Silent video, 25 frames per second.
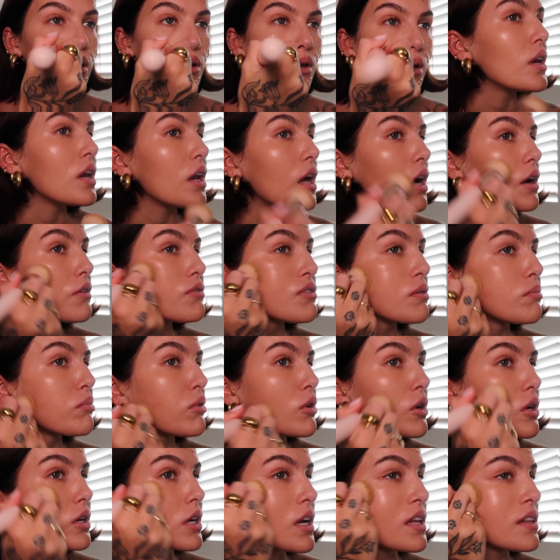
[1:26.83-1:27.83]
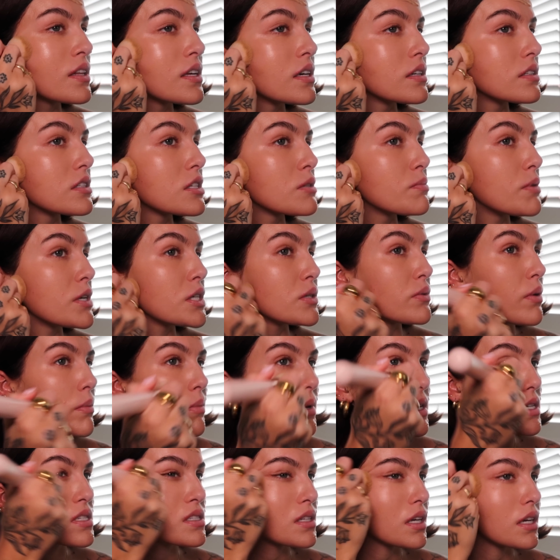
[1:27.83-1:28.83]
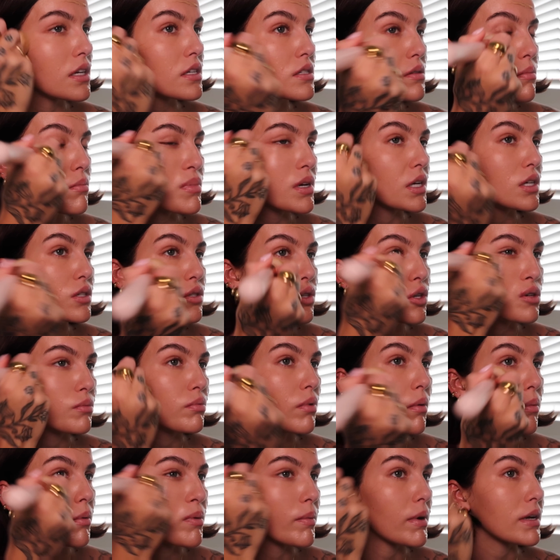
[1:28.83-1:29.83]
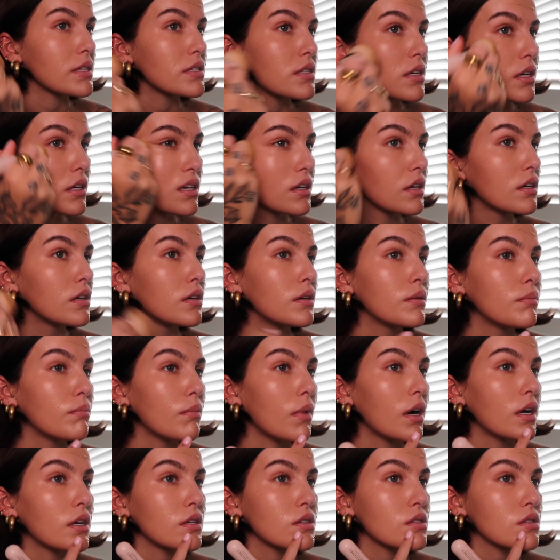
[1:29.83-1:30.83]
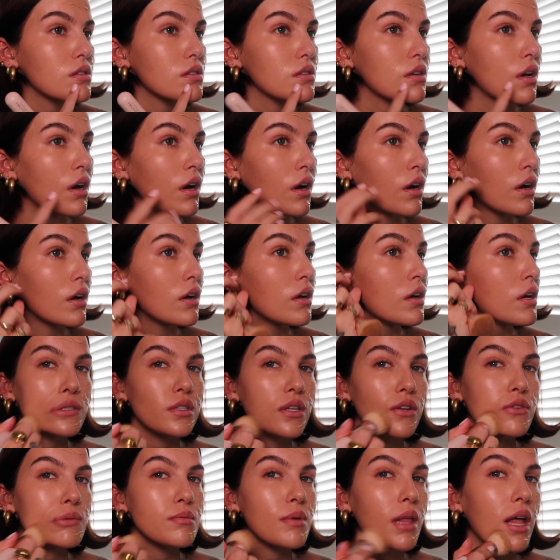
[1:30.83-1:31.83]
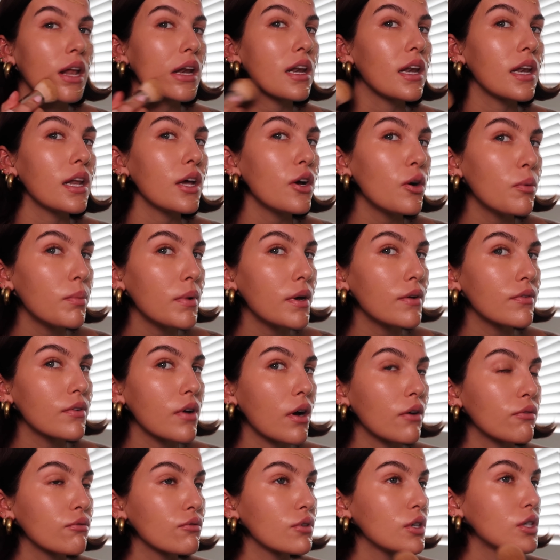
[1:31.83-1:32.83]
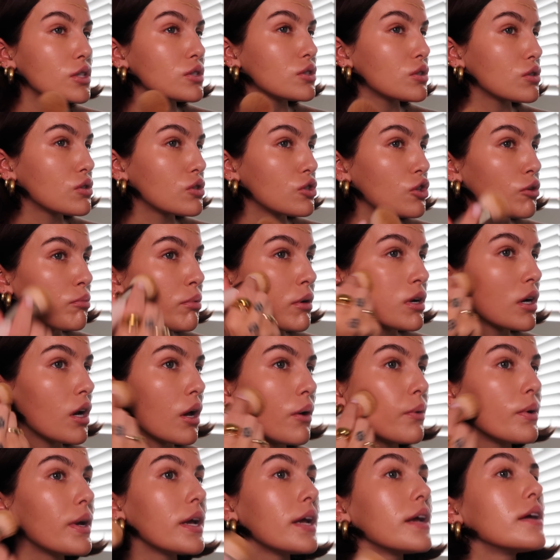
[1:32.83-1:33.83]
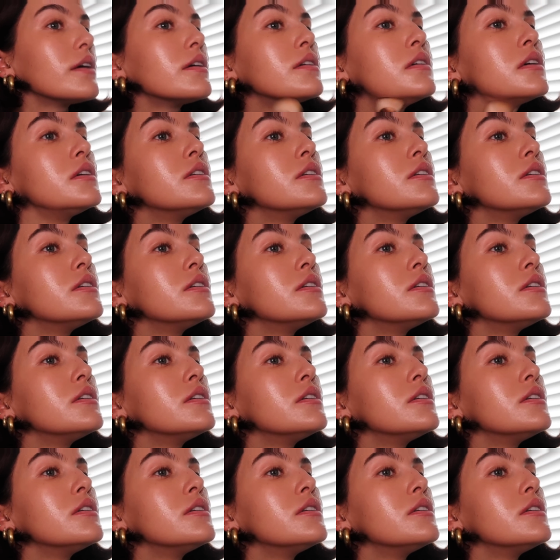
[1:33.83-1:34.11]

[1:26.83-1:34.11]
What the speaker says: I love a product like this, especially when my skin isn't being too problematic, minus her. Just gives me that little bit of coverage, super glowy.